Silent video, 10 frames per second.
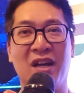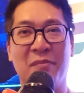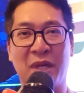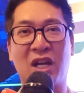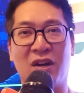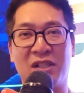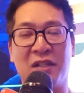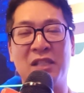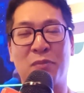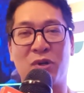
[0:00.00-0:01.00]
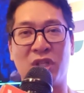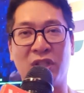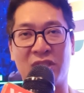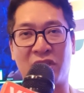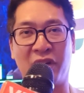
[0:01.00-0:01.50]
Because esports
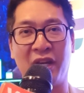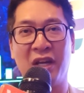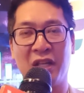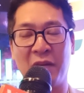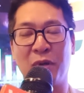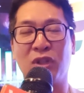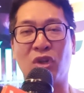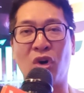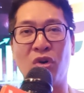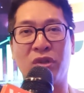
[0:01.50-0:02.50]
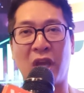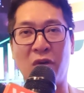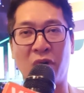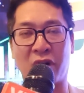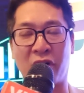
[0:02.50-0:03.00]
industry, even though they
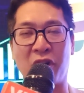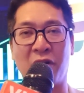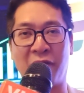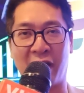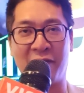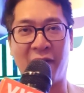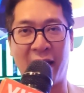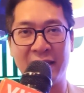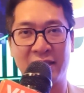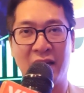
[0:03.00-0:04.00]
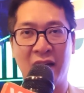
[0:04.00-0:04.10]
were growing up very fast,